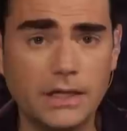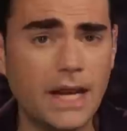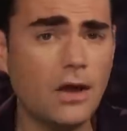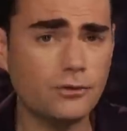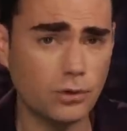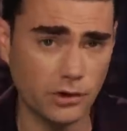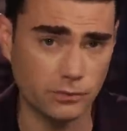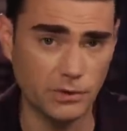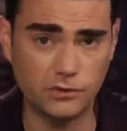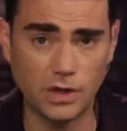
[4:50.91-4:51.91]
Now through
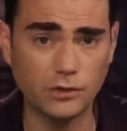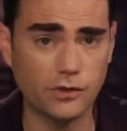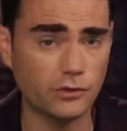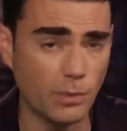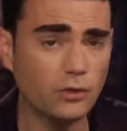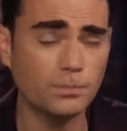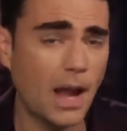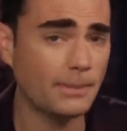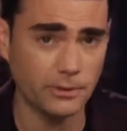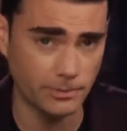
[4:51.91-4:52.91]
Christmas, Genucel's most
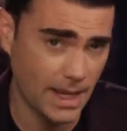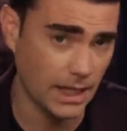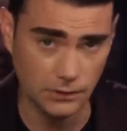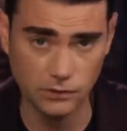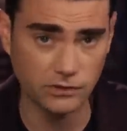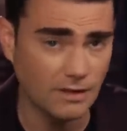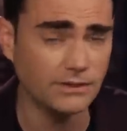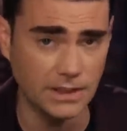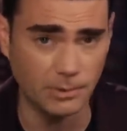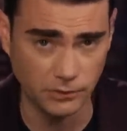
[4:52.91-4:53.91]
popular package is
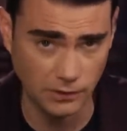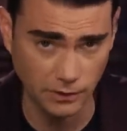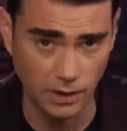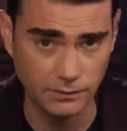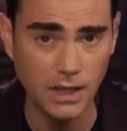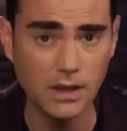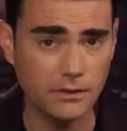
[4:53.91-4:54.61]
70% off.